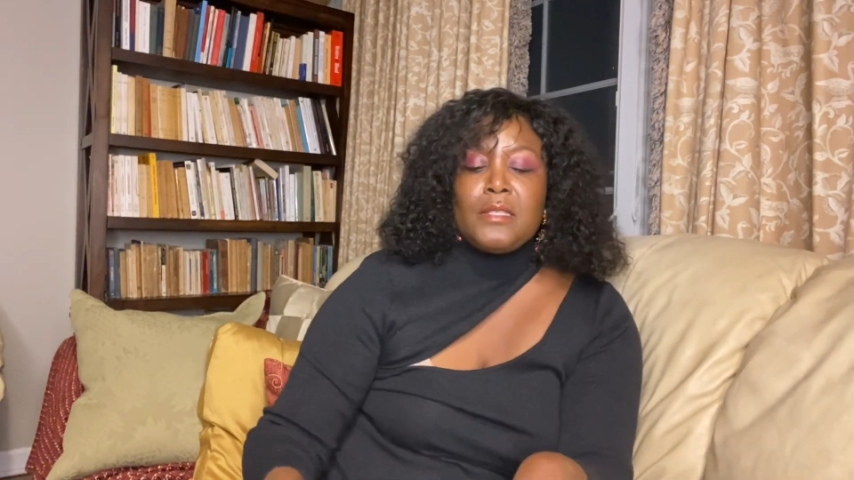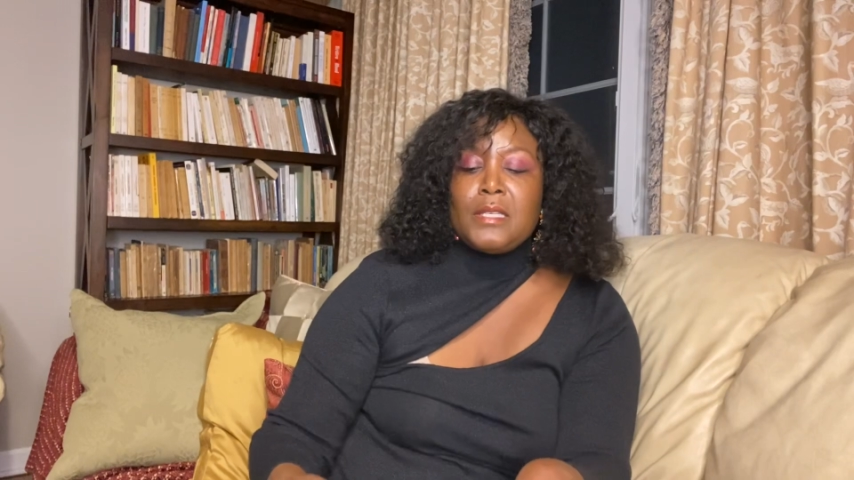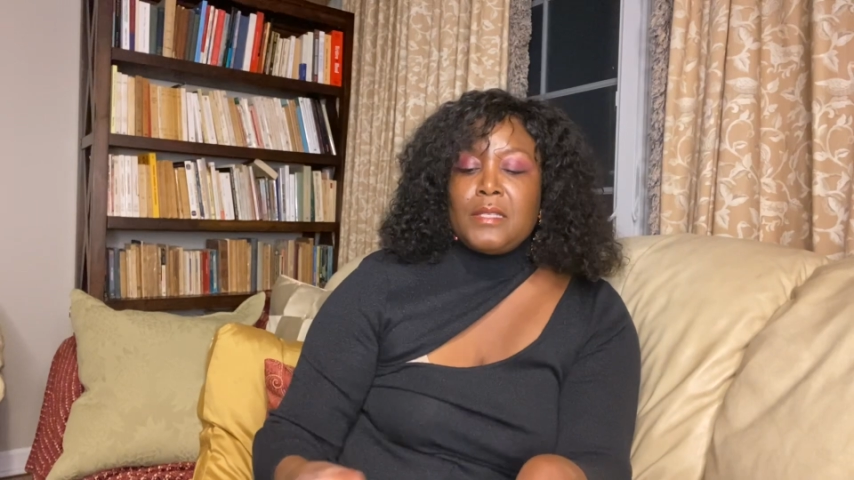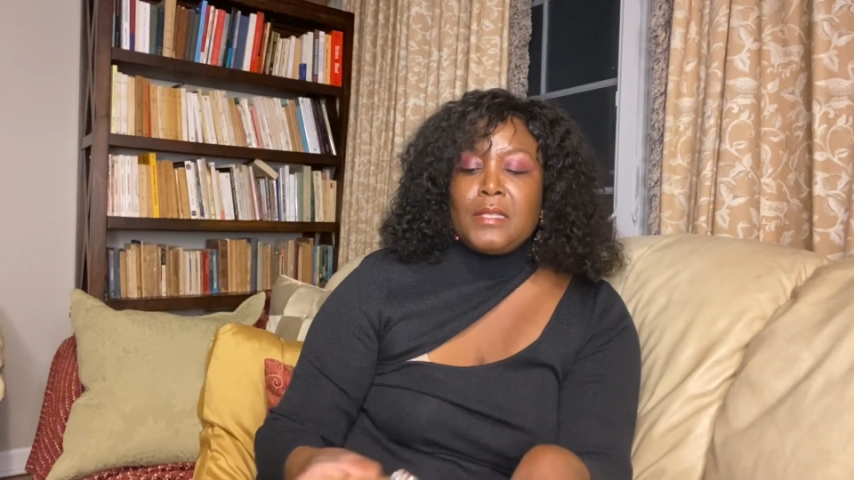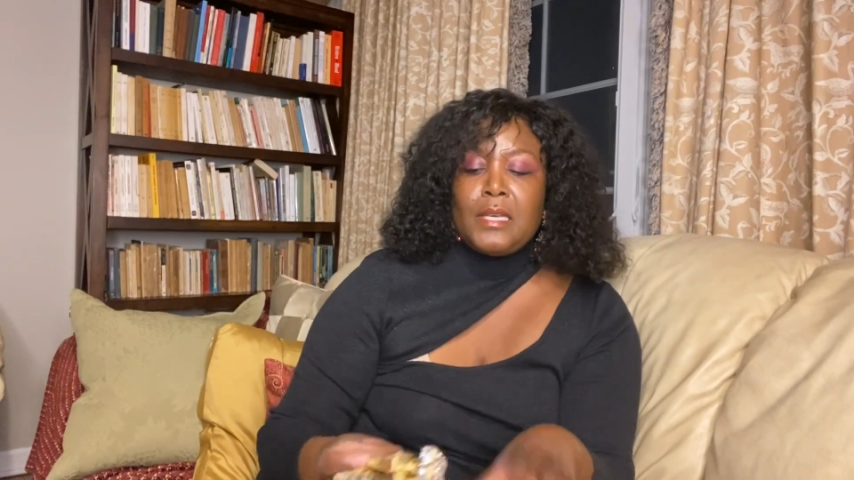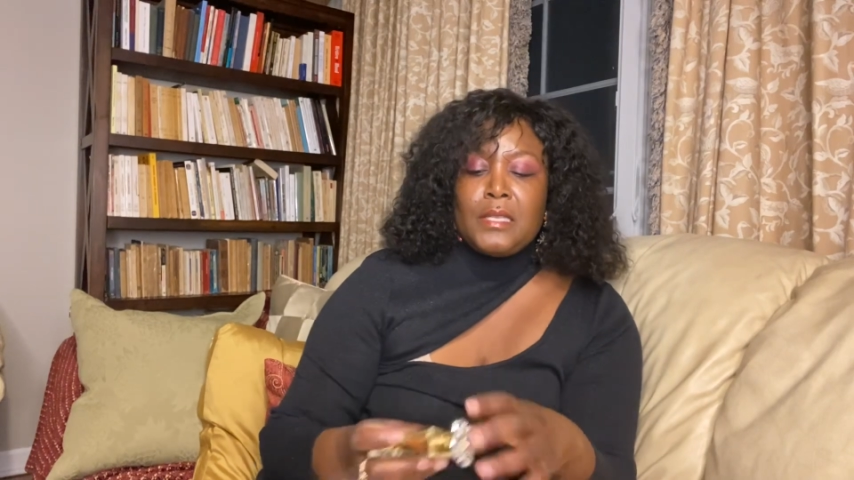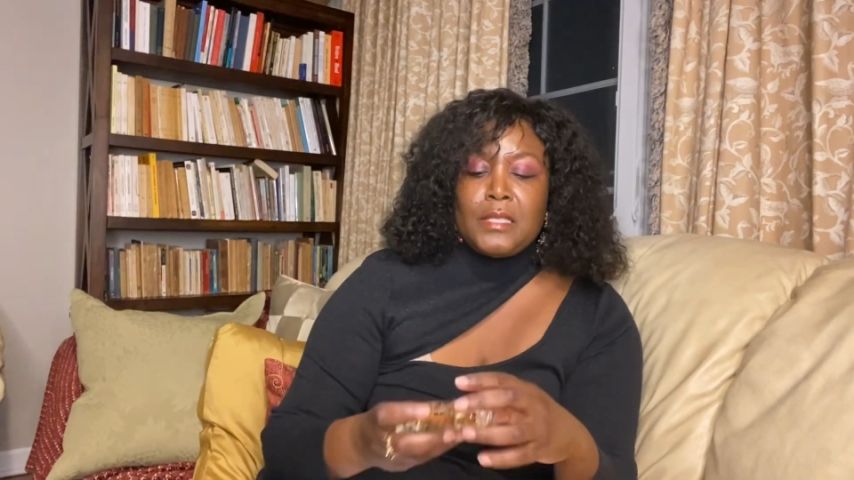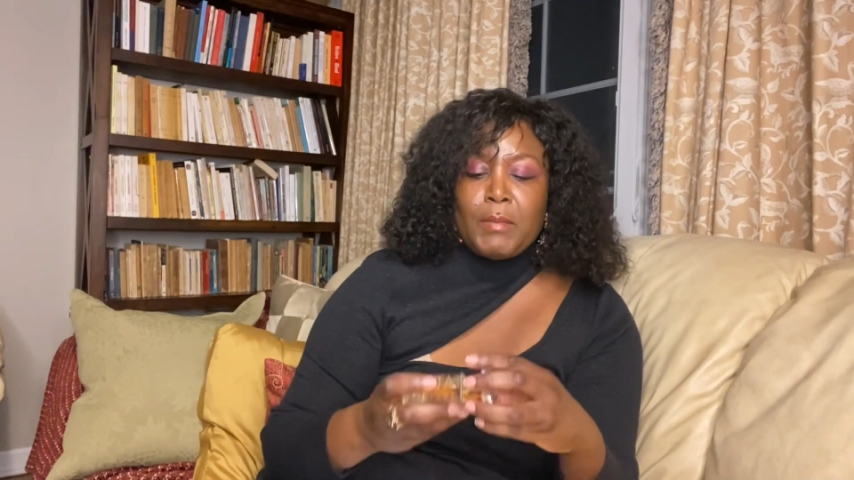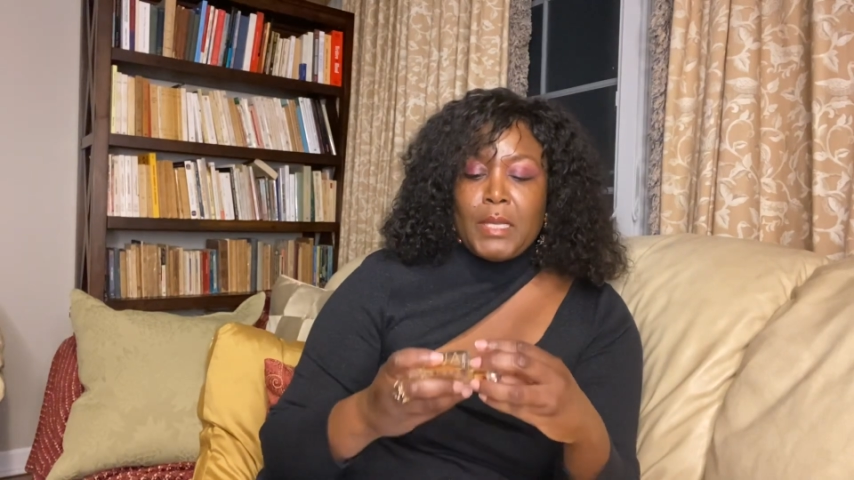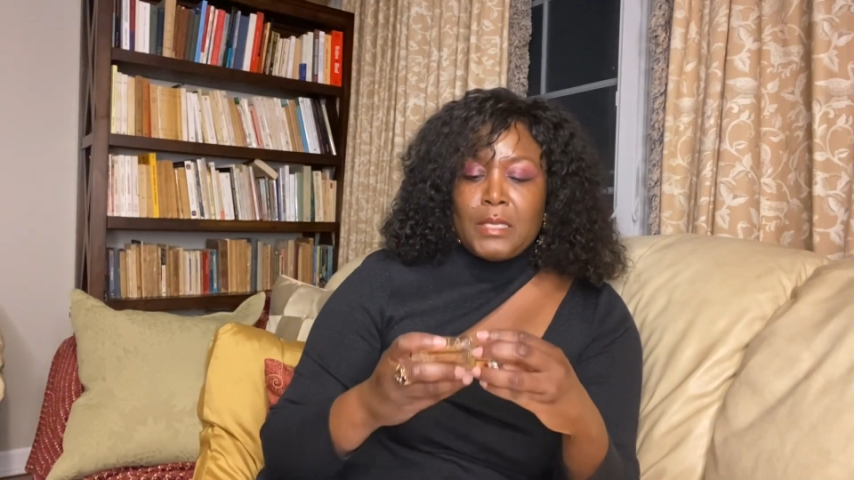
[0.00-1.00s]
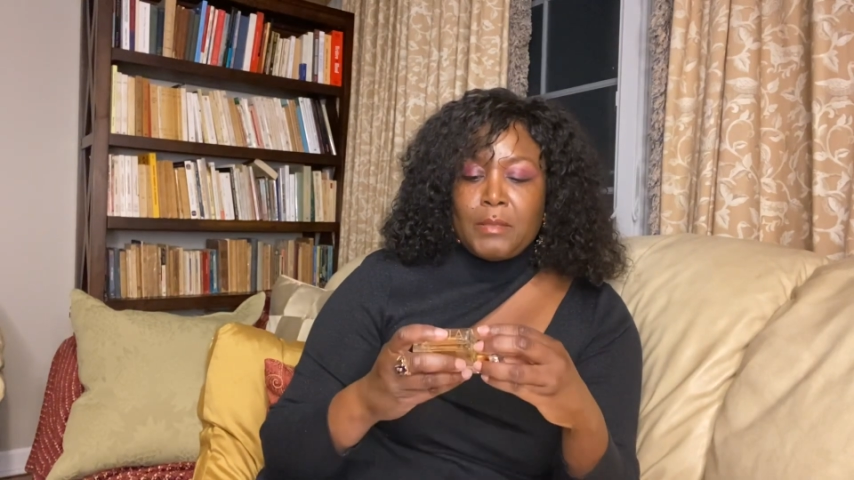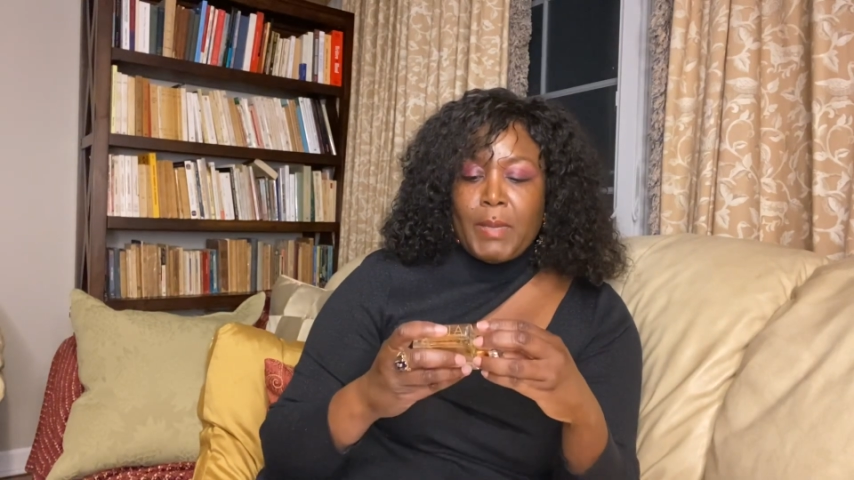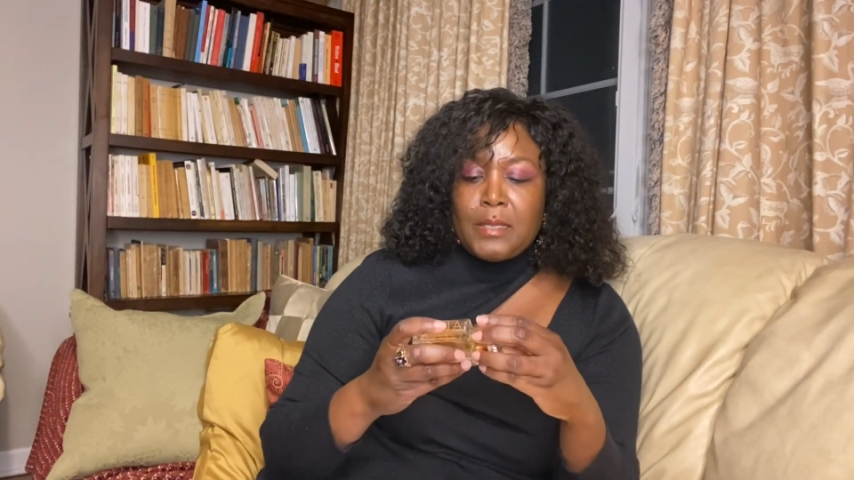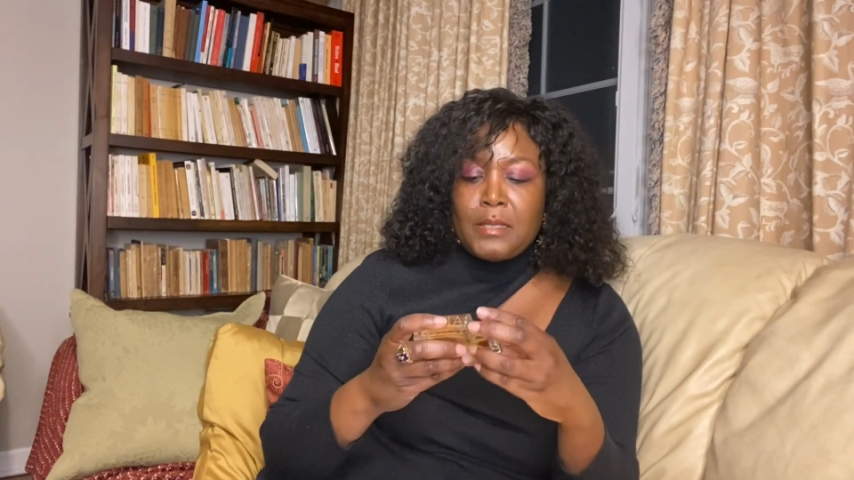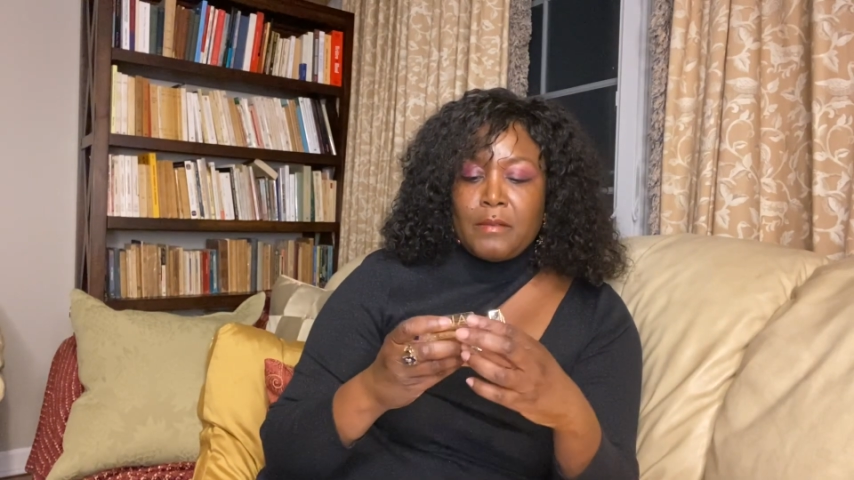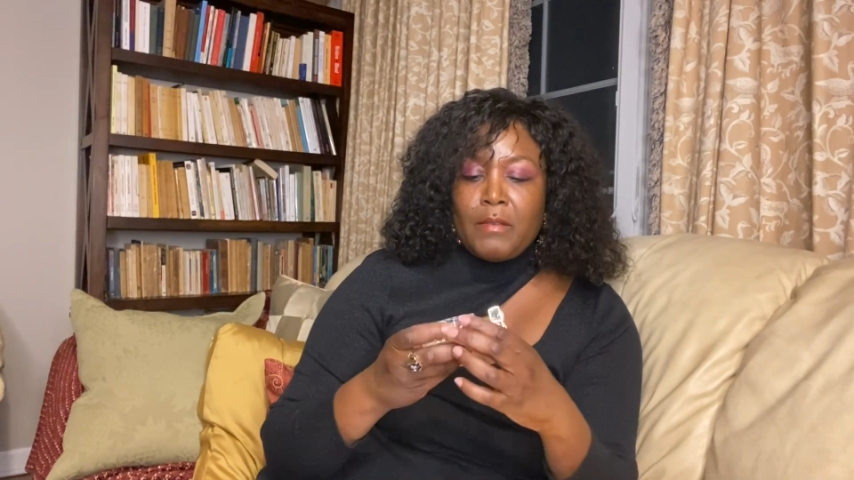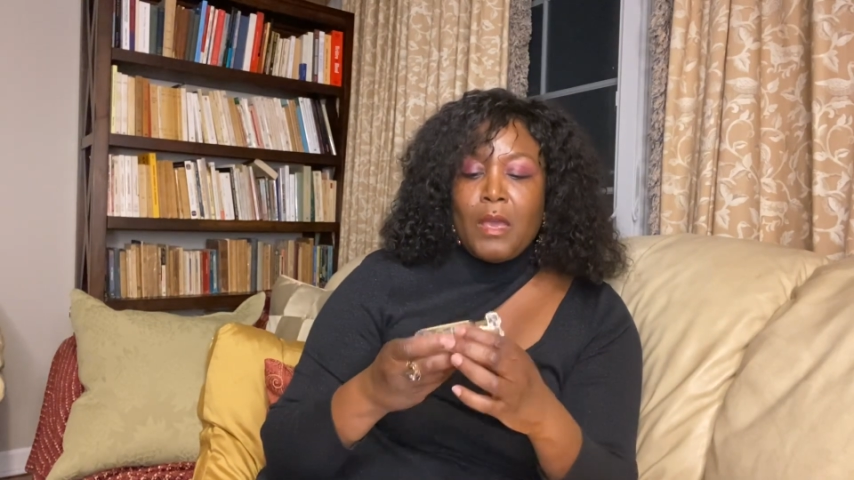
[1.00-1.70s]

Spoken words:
necessarily smell expensive.